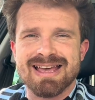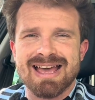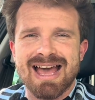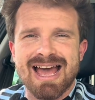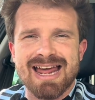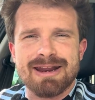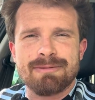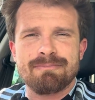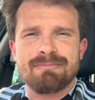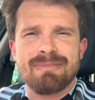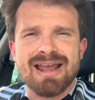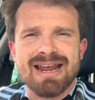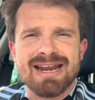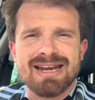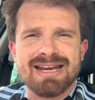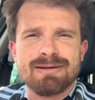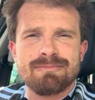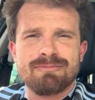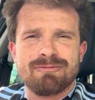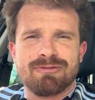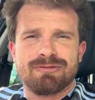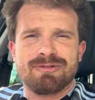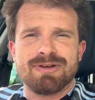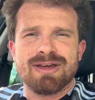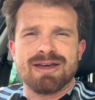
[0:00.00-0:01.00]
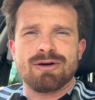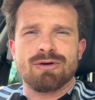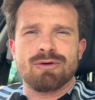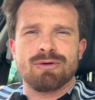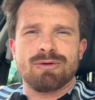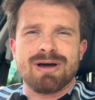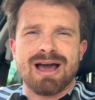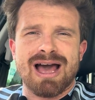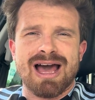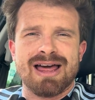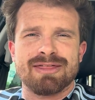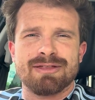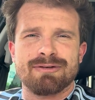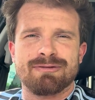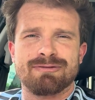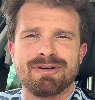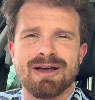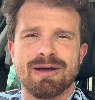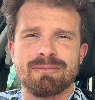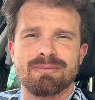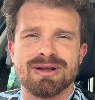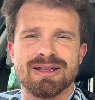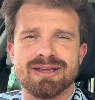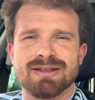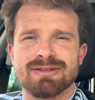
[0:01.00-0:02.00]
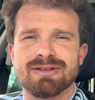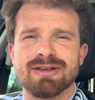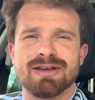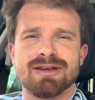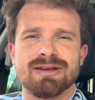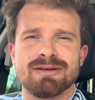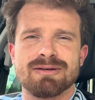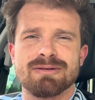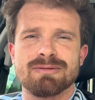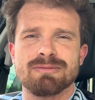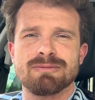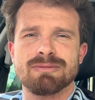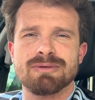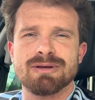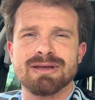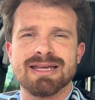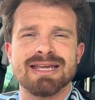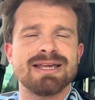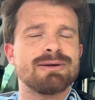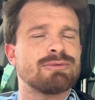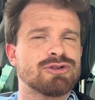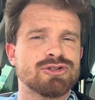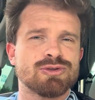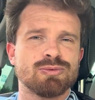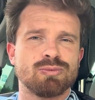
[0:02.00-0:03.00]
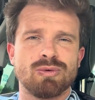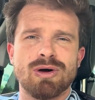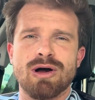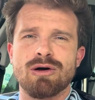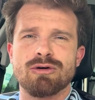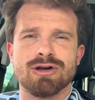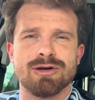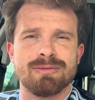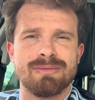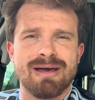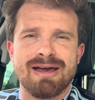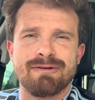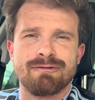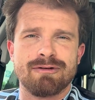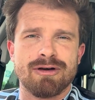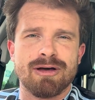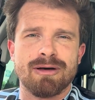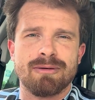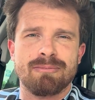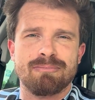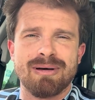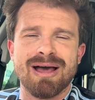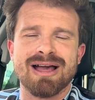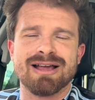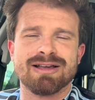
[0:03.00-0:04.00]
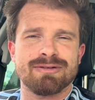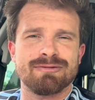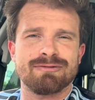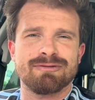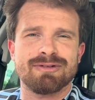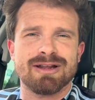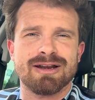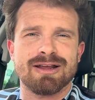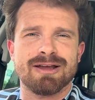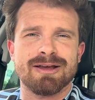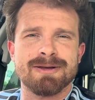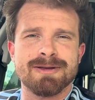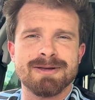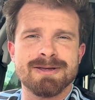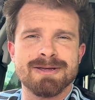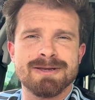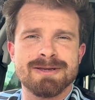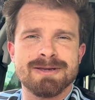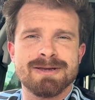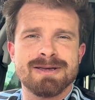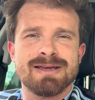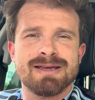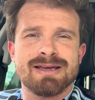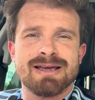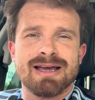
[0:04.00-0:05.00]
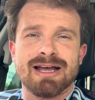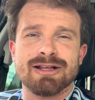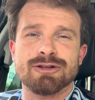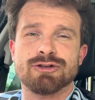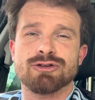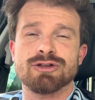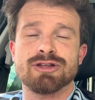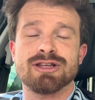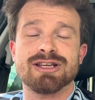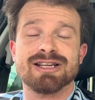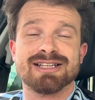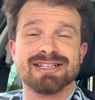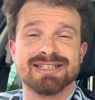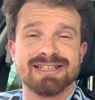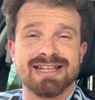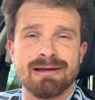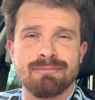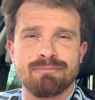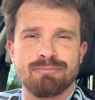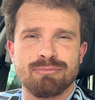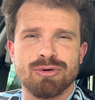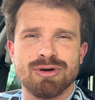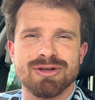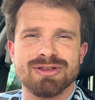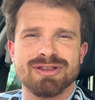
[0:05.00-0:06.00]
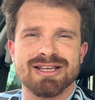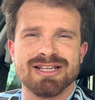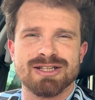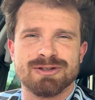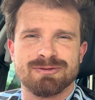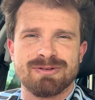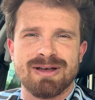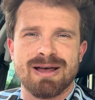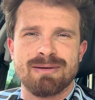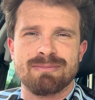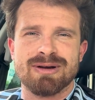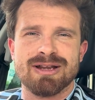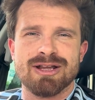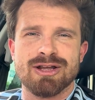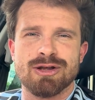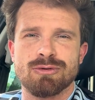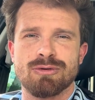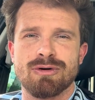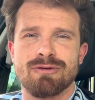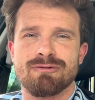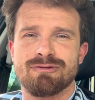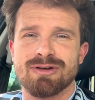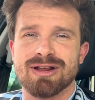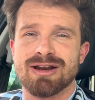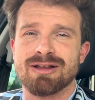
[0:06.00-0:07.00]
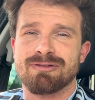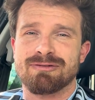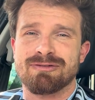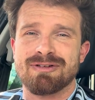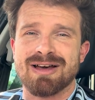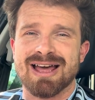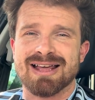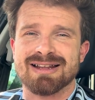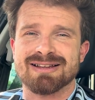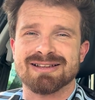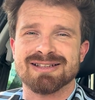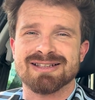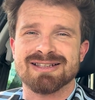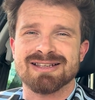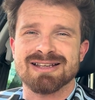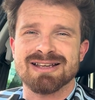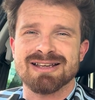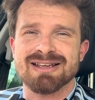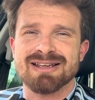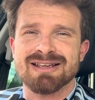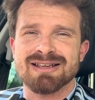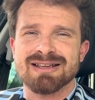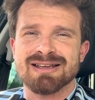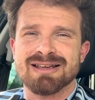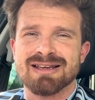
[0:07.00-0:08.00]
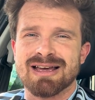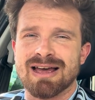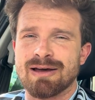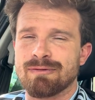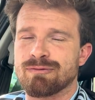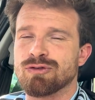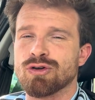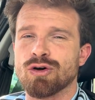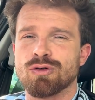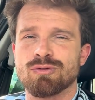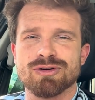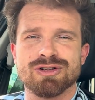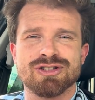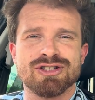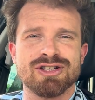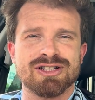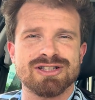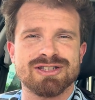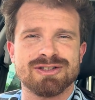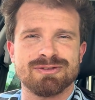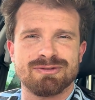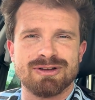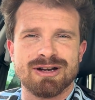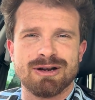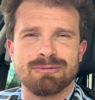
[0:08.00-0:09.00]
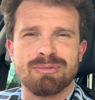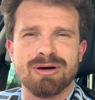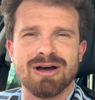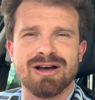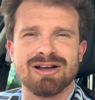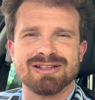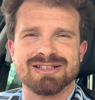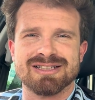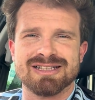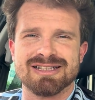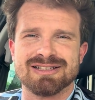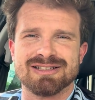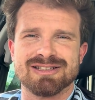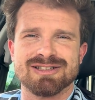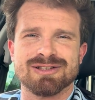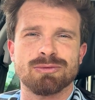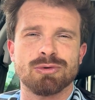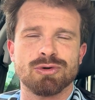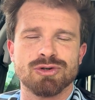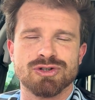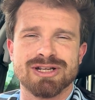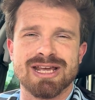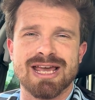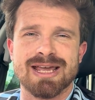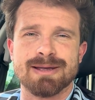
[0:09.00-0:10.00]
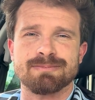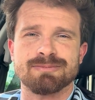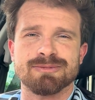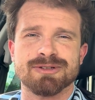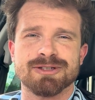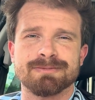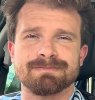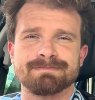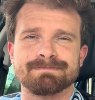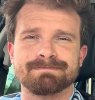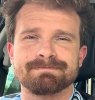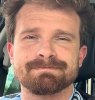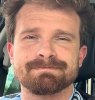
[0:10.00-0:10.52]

And it made him feel, and the family, that he wasn't welcome ever back at Villa. And to the extent point that his family, who are Villa fans, have not returned to Villa Park since to watch games.